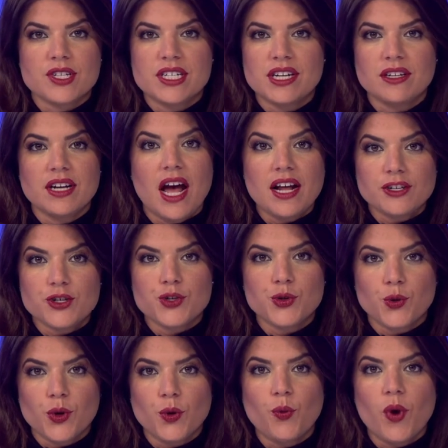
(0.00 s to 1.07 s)
still not
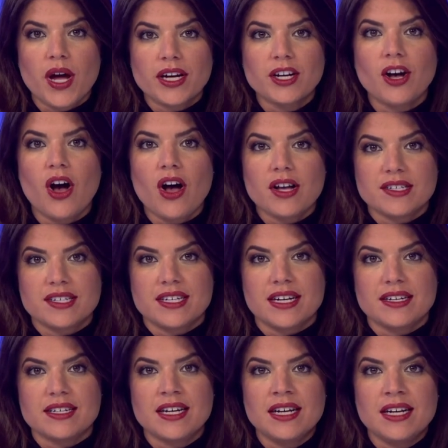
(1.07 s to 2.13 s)
sure what caused it.